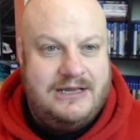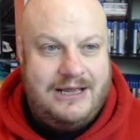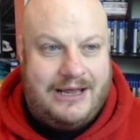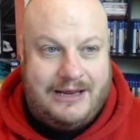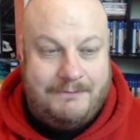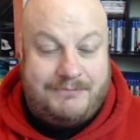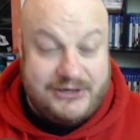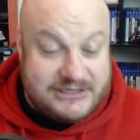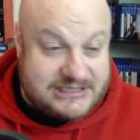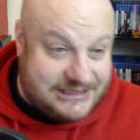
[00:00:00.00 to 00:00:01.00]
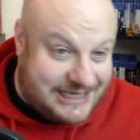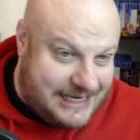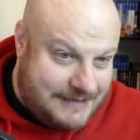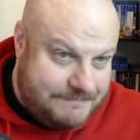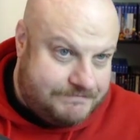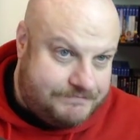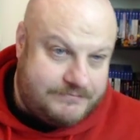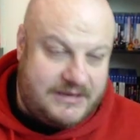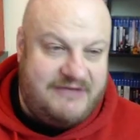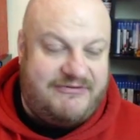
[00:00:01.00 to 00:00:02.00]
And personally,
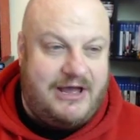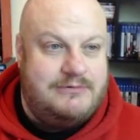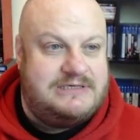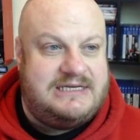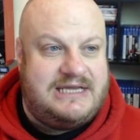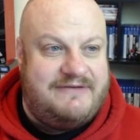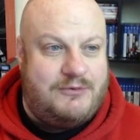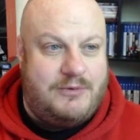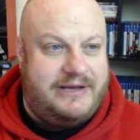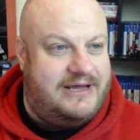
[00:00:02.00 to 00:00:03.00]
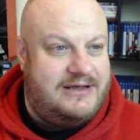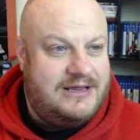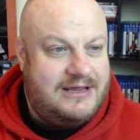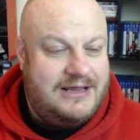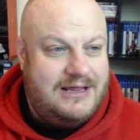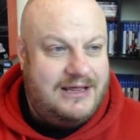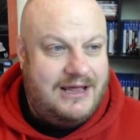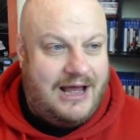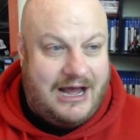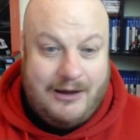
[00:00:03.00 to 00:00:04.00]
if I was to give a winner,
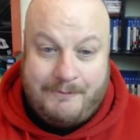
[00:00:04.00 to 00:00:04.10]
I'll